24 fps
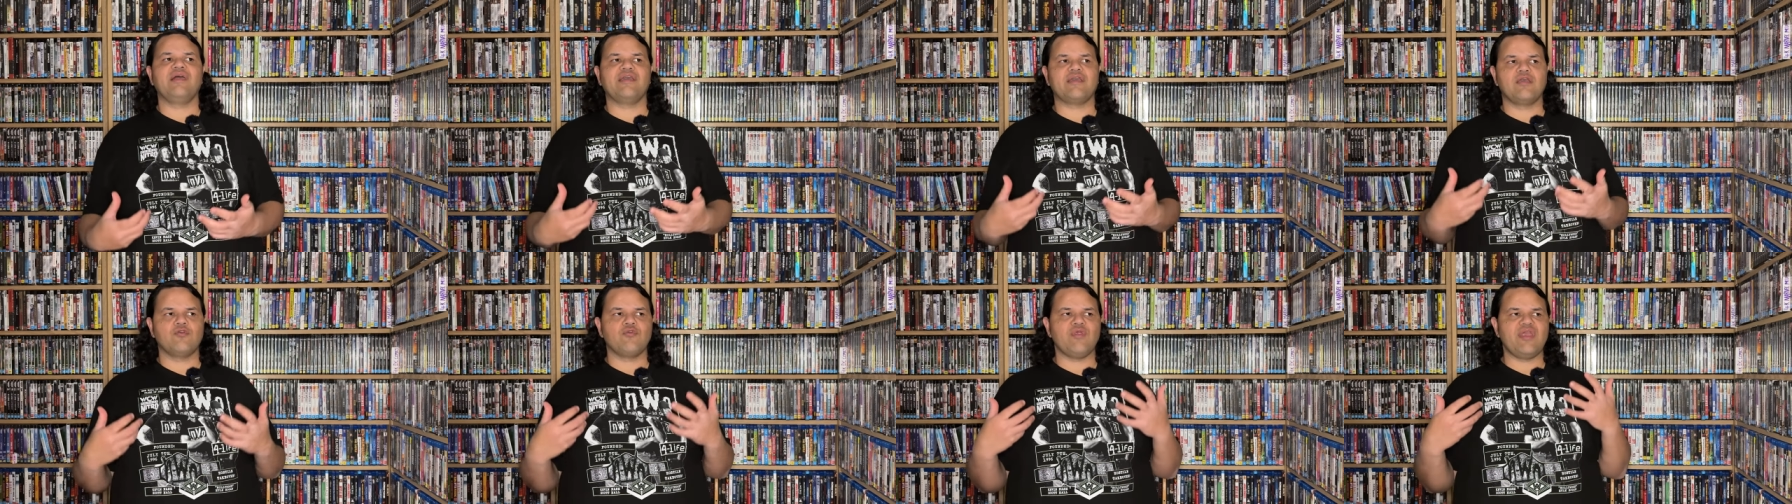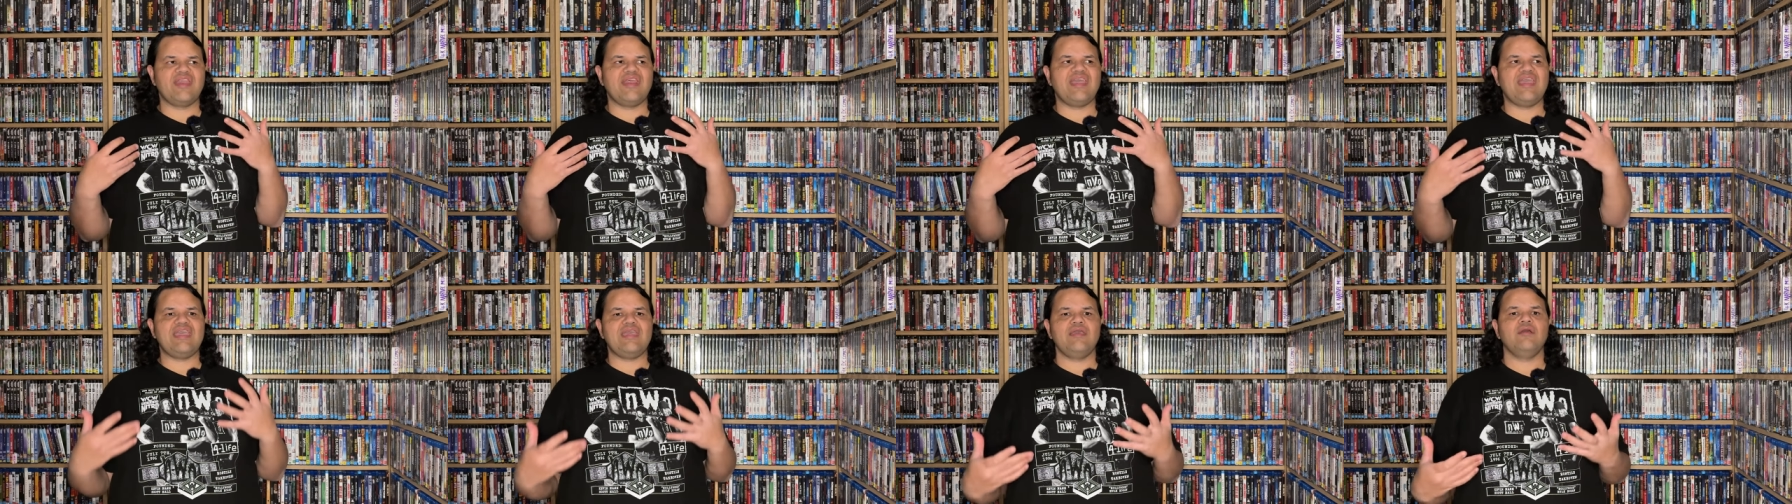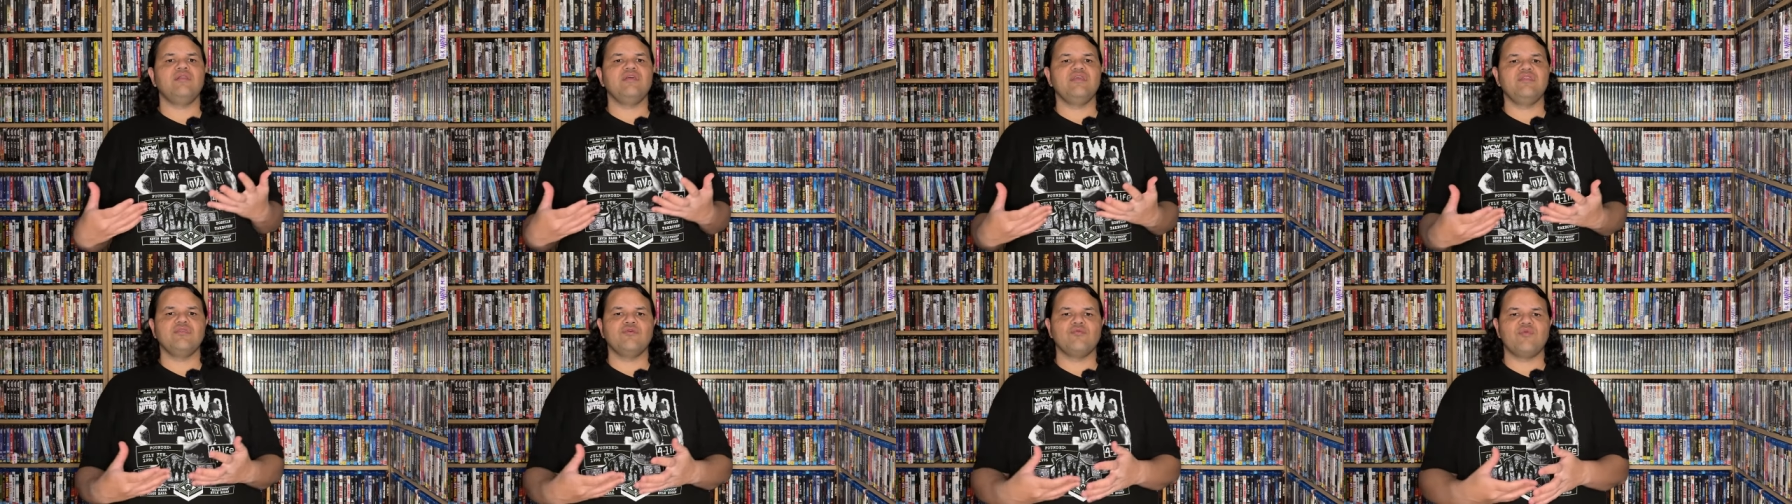like a great
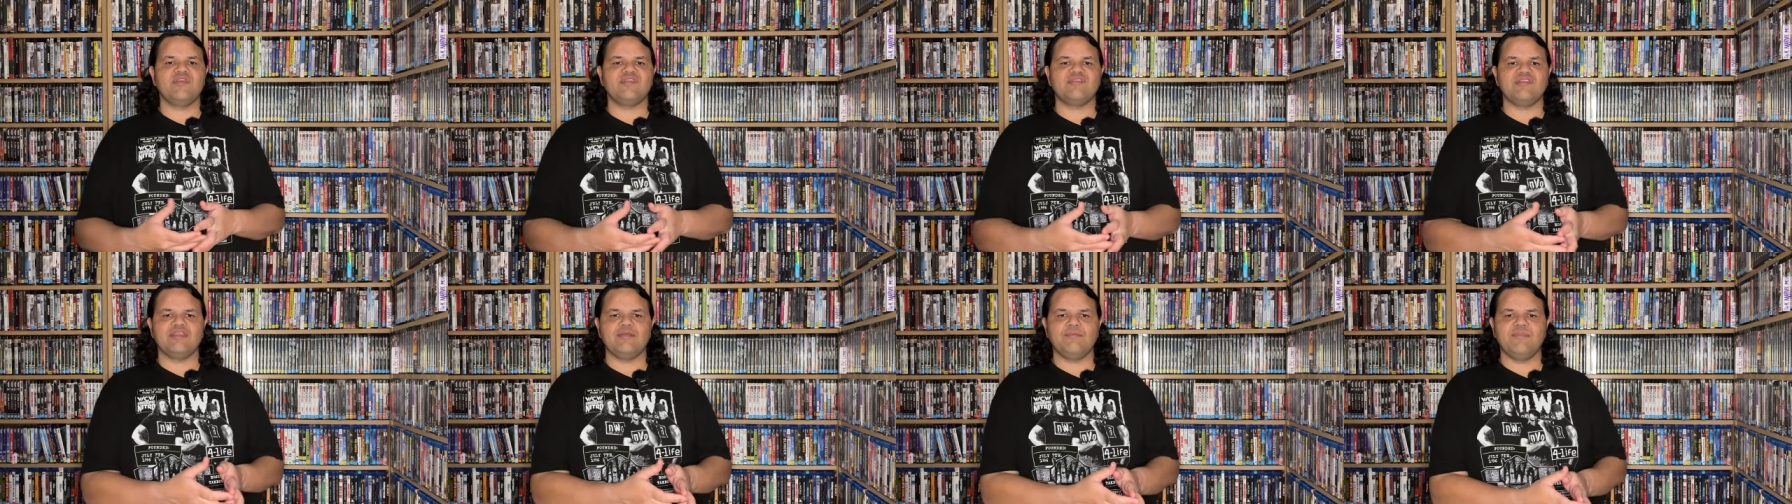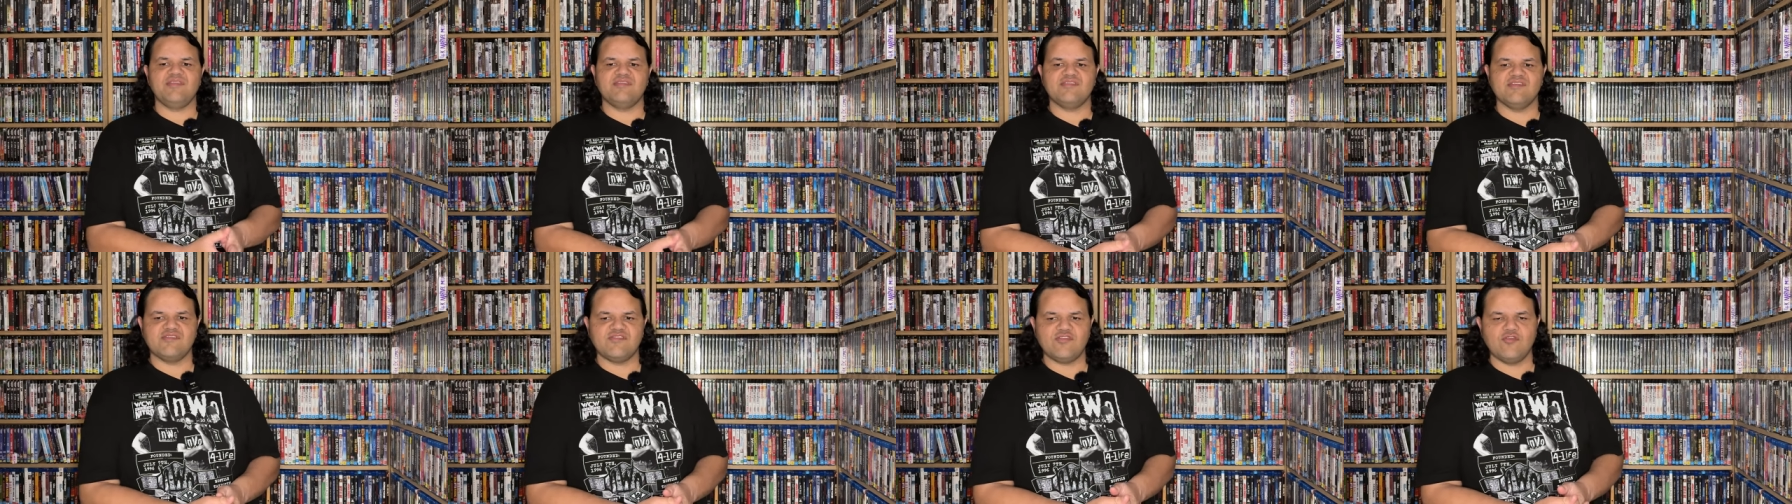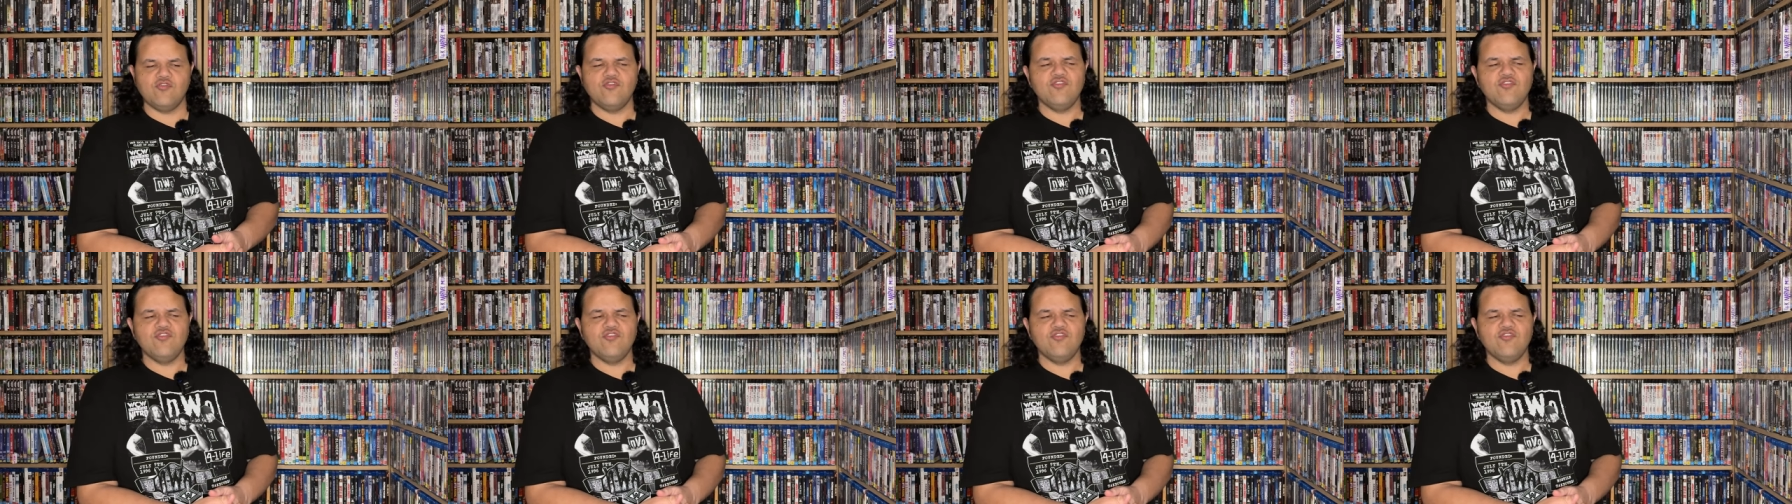heel in the wrestling business,